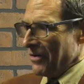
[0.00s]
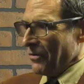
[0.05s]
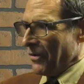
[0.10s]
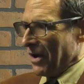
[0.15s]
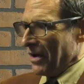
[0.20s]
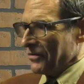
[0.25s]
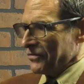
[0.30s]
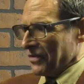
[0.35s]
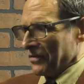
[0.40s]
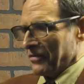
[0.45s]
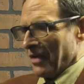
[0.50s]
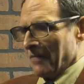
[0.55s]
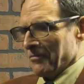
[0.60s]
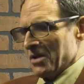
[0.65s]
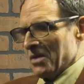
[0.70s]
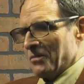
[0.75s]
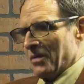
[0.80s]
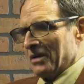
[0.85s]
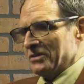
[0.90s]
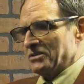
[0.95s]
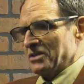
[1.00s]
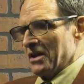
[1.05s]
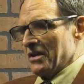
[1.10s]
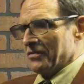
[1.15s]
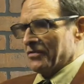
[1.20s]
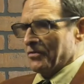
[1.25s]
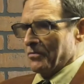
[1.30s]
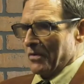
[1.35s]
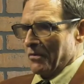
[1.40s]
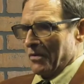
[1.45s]
well, so tell me about your
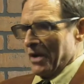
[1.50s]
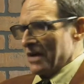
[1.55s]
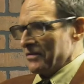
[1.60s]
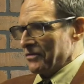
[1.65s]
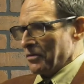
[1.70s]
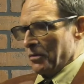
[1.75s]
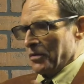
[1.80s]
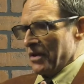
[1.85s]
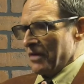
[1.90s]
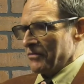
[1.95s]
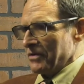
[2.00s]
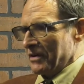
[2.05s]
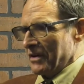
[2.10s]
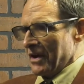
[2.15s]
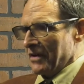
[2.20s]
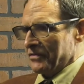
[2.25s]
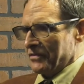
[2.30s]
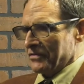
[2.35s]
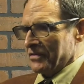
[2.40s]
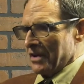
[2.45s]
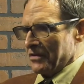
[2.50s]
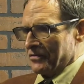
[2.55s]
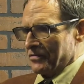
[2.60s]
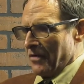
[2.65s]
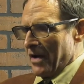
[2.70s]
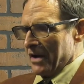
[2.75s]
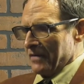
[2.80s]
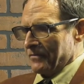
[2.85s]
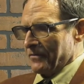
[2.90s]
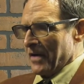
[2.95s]
history. What I do with every guest is I
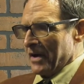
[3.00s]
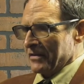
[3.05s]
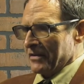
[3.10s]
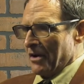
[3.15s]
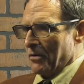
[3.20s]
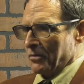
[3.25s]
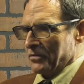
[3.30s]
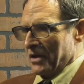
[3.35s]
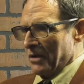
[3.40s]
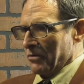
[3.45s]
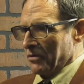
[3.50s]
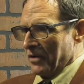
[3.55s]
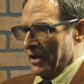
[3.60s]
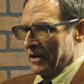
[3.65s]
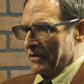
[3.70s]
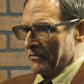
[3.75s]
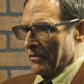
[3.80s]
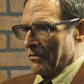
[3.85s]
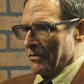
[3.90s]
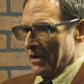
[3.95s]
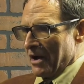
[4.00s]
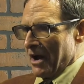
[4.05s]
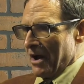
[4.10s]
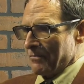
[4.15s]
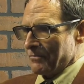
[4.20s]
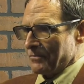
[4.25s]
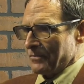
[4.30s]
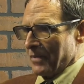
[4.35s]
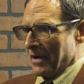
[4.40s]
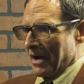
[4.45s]
try to find out what they were like growing
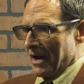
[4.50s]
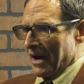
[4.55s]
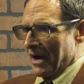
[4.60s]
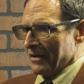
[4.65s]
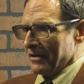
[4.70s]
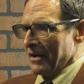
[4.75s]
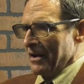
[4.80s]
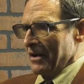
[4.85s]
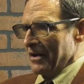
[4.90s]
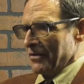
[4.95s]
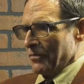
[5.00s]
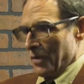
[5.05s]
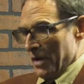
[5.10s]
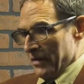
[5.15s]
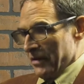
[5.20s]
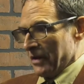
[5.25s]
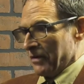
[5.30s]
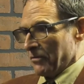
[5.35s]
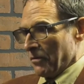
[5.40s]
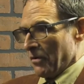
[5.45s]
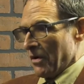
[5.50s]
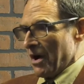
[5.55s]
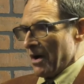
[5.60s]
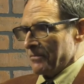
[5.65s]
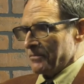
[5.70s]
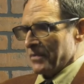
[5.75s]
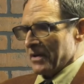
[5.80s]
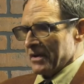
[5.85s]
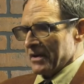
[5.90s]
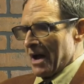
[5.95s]
up, where they grew
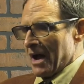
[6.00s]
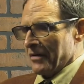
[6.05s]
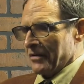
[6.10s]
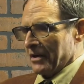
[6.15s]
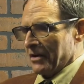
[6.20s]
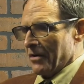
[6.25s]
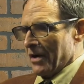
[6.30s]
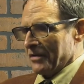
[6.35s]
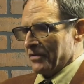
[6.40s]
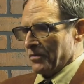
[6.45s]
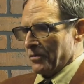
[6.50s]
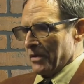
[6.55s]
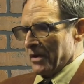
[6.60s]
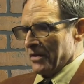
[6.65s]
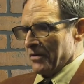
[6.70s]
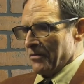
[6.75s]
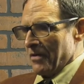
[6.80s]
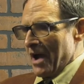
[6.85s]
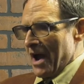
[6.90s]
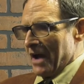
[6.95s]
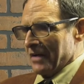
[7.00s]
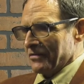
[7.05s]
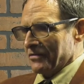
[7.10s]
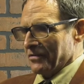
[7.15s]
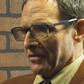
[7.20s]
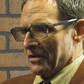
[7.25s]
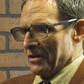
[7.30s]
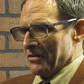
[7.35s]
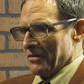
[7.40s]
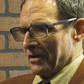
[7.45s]
up, and how they got to where they're at.
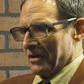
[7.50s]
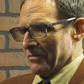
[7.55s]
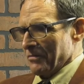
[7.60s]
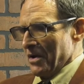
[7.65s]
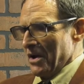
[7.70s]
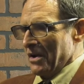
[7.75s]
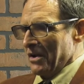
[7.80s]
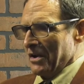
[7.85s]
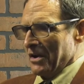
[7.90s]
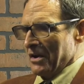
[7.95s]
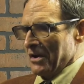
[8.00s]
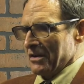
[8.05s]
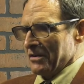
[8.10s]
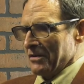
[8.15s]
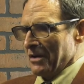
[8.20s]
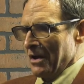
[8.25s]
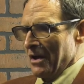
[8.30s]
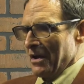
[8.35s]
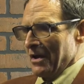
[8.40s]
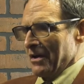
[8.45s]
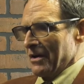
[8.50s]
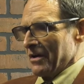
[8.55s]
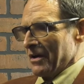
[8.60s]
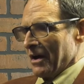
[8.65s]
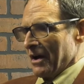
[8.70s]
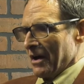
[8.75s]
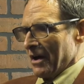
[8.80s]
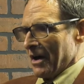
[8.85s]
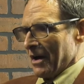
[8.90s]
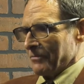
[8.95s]
So you're a comedian,
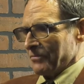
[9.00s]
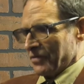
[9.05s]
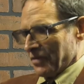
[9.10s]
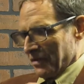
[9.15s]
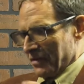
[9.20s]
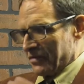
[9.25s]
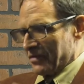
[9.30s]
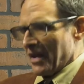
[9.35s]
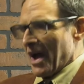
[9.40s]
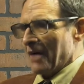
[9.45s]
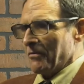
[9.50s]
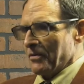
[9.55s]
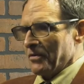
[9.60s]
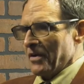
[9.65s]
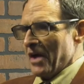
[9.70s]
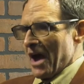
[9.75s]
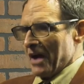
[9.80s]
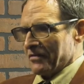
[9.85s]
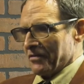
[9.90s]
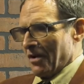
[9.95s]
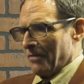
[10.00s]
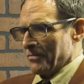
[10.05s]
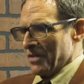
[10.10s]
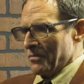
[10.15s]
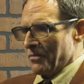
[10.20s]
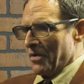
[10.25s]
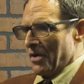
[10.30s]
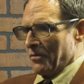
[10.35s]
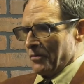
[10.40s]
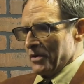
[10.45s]
so let's start with that. Tell me
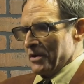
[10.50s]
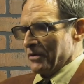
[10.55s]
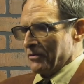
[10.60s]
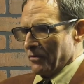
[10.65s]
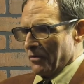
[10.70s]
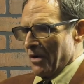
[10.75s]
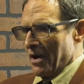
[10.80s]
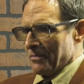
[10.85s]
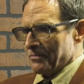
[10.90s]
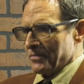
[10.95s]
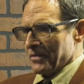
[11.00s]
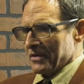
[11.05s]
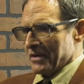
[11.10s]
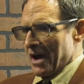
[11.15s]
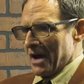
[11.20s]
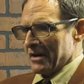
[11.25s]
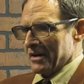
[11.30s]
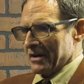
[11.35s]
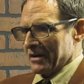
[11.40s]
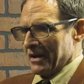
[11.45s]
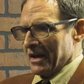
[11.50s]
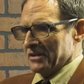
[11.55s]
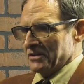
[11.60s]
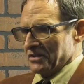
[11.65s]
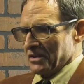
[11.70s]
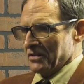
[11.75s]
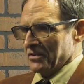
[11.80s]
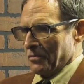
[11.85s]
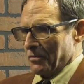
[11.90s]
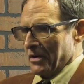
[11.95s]
about where you grew up and how did it
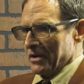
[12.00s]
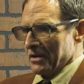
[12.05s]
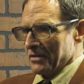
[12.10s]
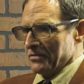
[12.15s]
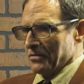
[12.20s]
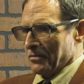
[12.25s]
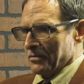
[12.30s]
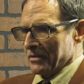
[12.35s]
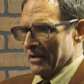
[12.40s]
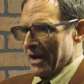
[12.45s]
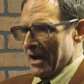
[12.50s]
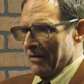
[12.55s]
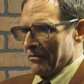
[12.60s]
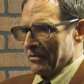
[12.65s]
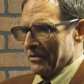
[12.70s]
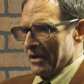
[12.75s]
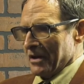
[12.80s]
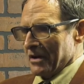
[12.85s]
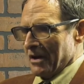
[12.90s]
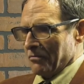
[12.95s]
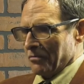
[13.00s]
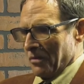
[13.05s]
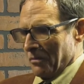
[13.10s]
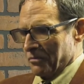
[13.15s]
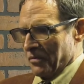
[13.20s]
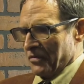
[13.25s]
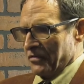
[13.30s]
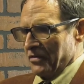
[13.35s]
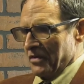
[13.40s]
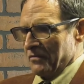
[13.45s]
get you into what you're doing now, and then we'll
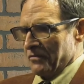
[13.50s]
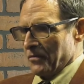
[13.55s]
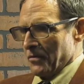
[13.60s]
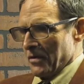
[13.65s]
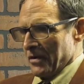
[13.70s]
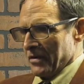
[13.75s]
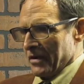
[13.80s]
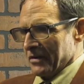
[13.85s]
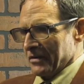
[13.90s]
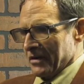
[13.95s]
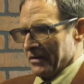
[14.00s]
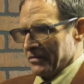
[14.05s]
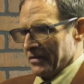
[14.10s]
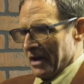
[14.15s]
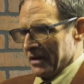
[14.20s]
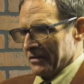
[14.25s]
proceed further as I